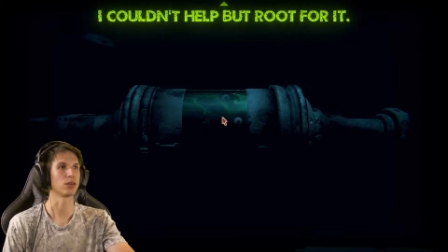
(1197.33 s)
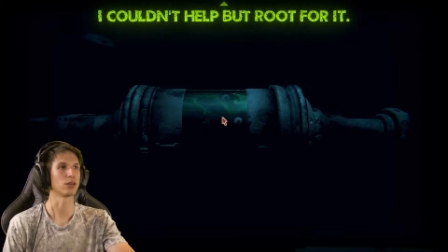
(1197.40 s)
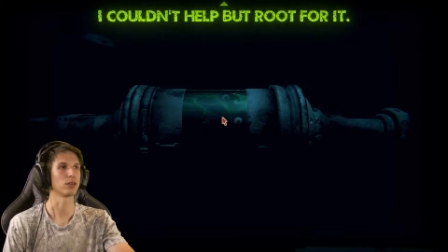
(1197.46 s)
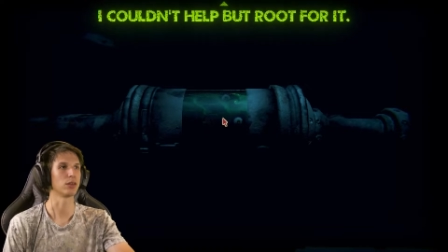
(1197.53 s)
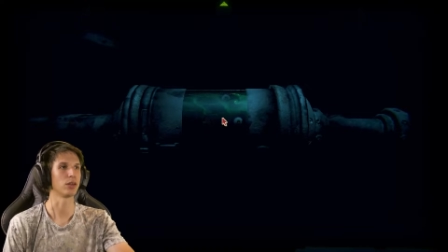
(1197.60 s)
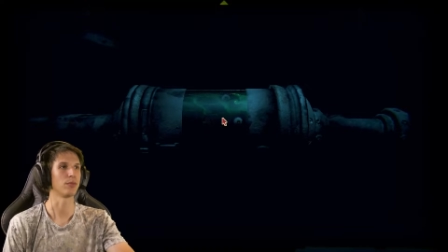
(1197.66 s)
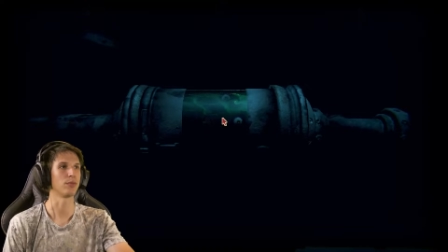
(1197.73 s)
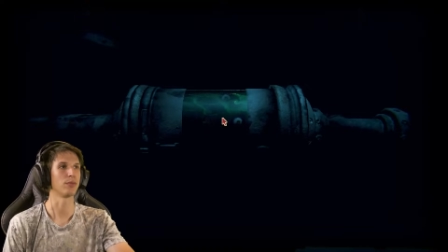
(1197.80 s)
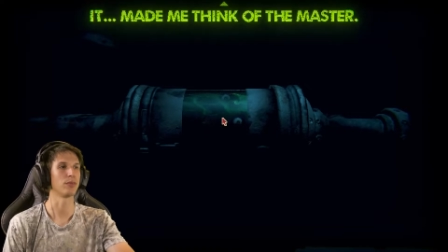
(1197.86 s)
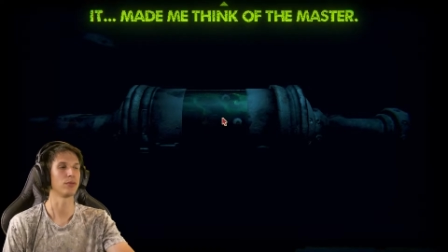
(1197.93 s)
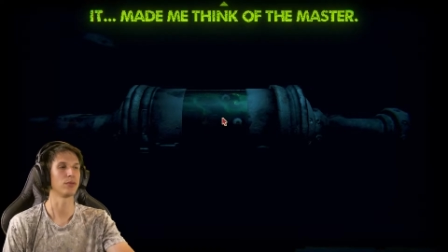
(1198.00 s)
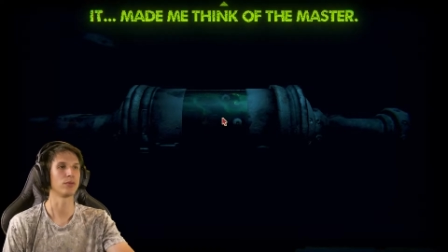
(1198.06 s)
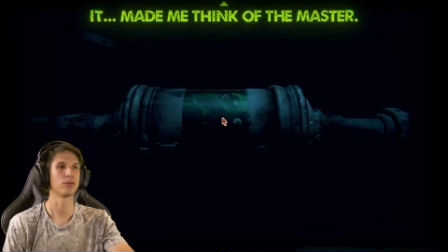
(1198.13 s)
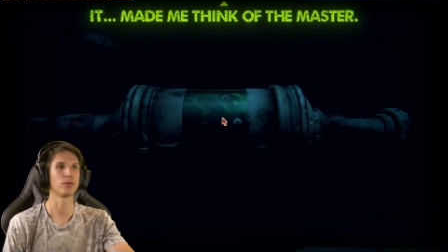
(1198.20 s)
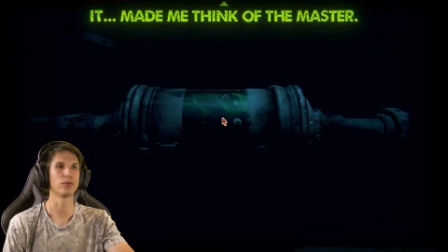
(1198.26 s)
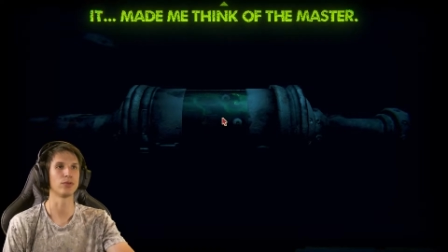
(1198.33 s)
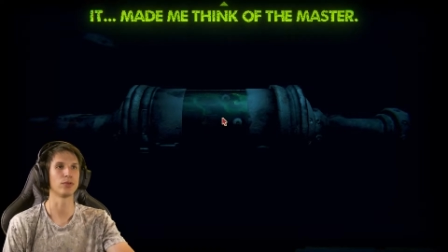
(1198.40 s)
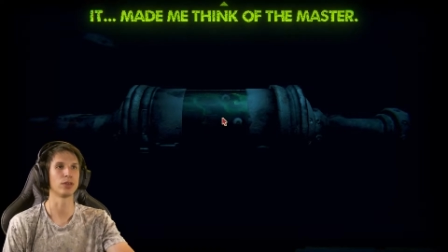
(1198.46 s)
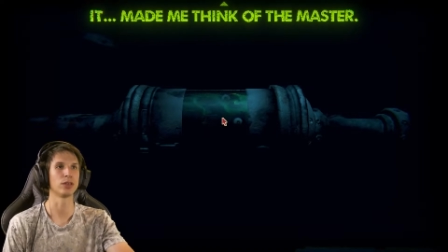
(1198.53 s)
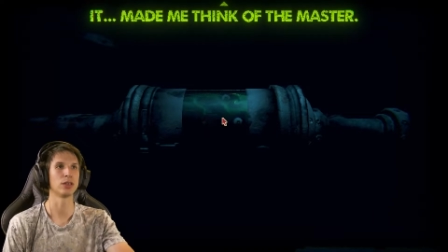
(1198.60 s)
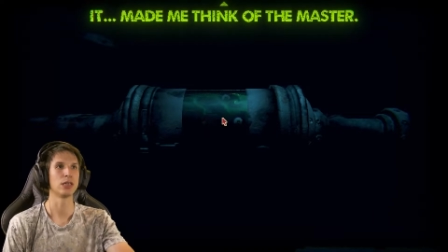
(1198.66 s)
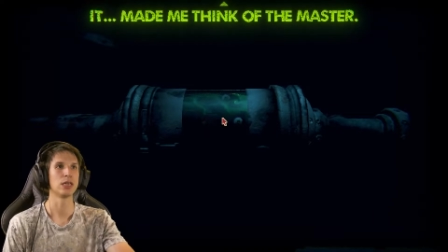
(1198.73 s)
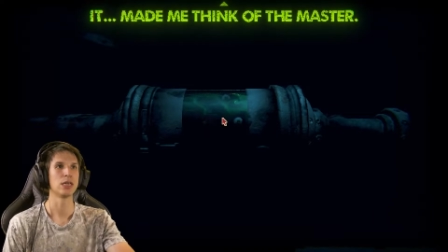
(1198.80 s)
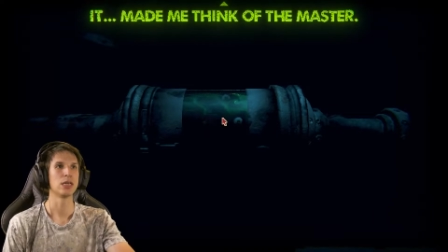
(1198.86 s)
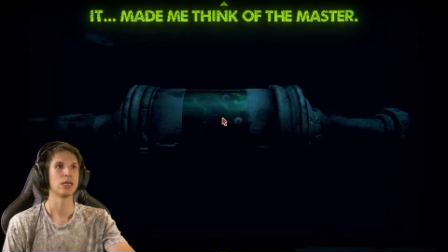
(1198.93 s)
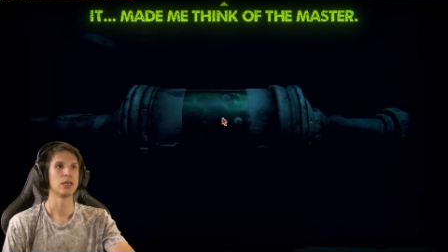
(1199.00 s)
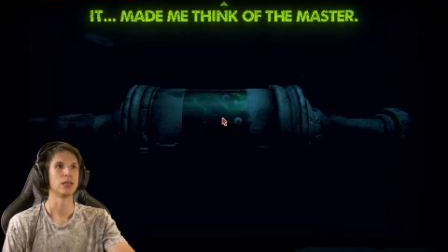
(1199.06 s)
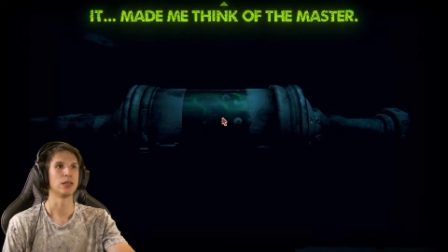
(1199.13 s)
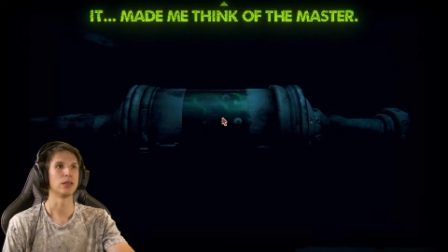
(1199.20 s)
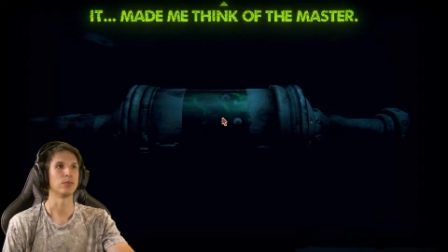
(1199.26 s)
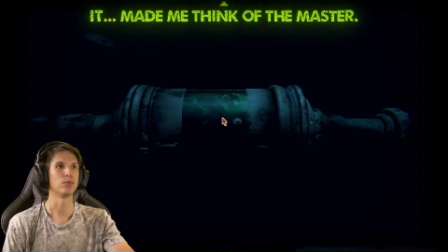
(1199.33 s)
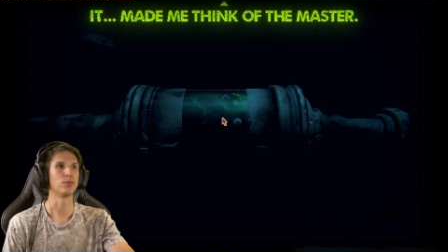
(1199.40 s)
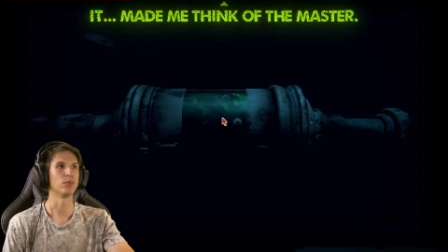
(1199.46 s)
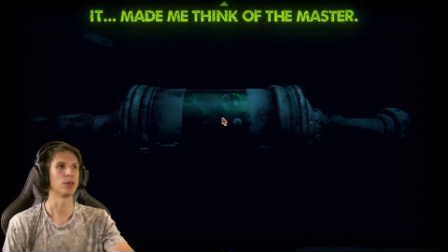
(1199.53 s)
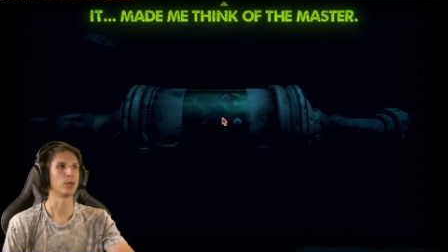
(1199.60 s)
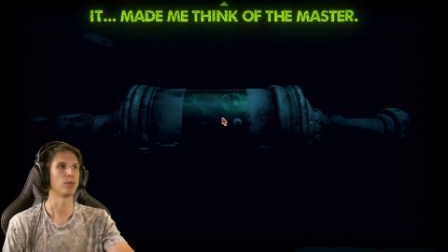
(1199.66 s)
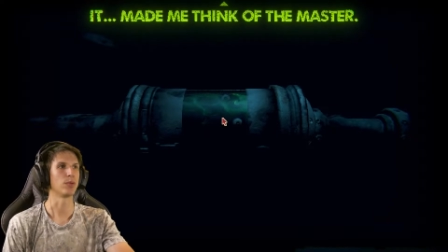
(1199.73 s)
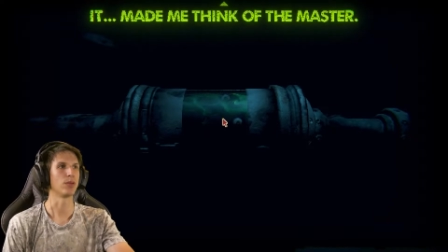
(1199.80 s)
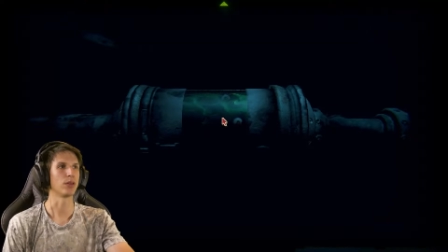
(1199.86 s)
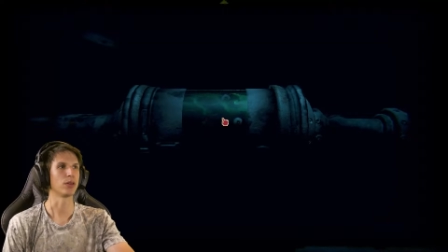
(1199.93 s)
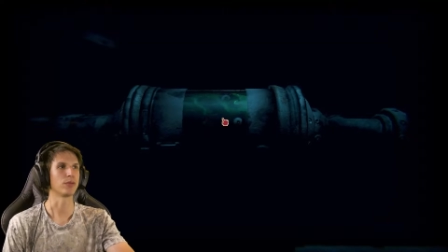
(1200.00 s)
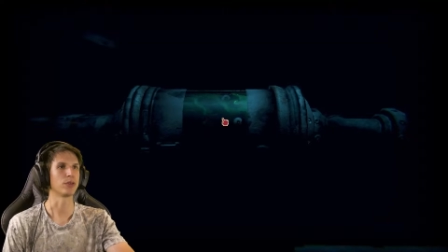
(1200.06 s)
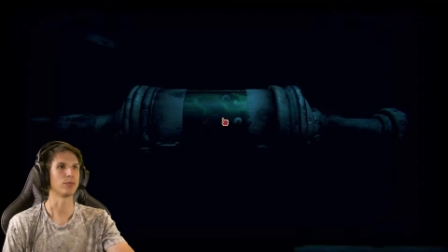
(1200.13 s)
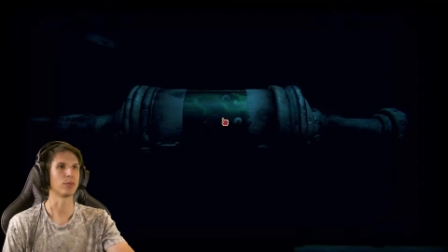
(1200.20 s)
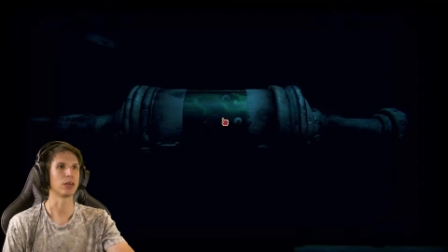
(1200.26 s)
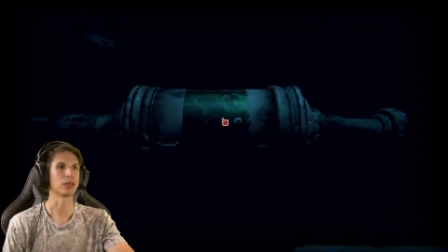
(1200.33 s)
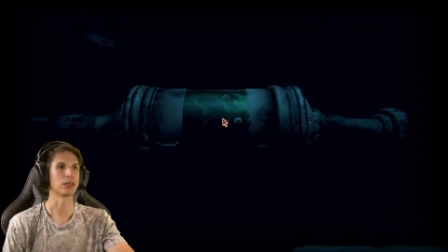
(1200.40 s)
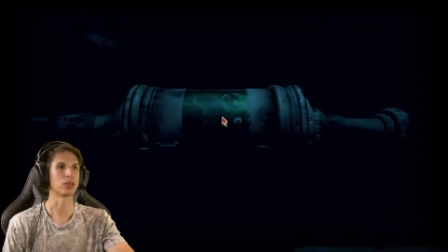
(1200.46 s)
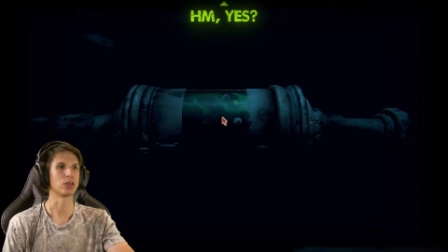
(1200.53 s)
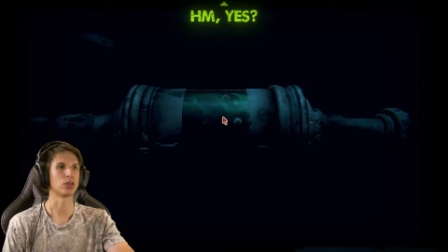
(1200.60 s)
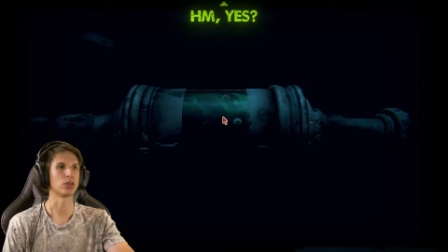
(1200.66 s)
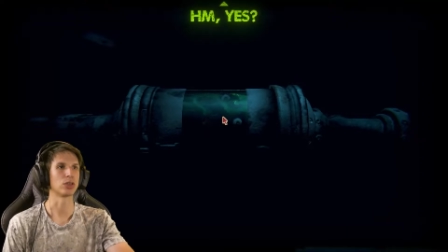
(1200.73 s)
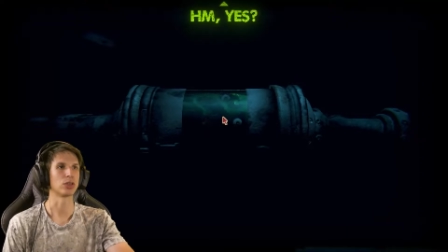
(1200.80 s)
Well, good for it. It made me think of the master.